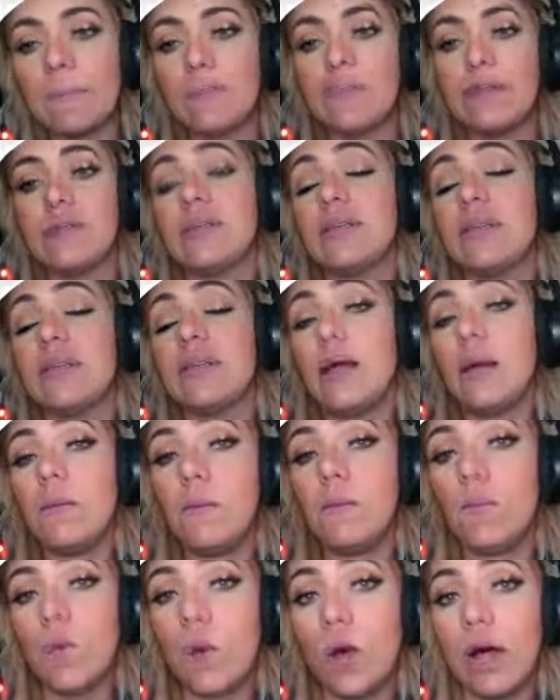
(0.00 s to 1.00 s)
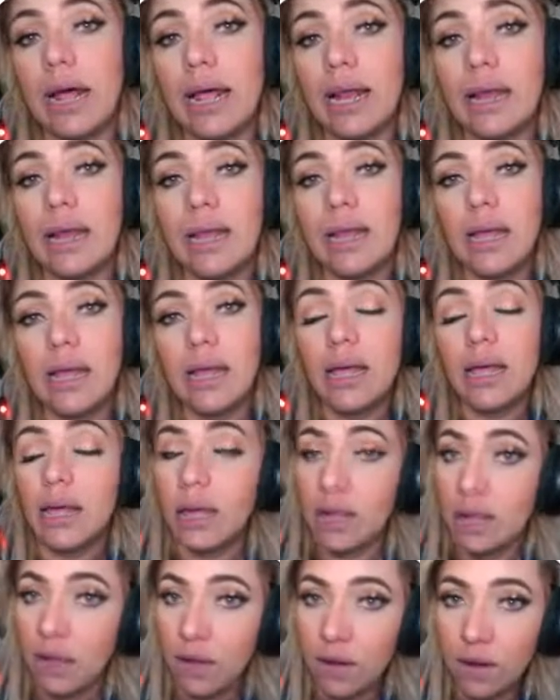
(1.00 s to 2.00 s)
someone
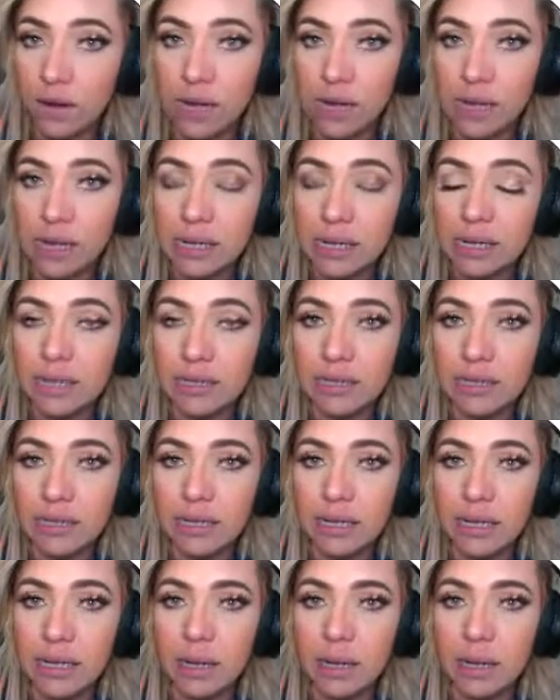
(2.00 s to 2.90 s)
crazy.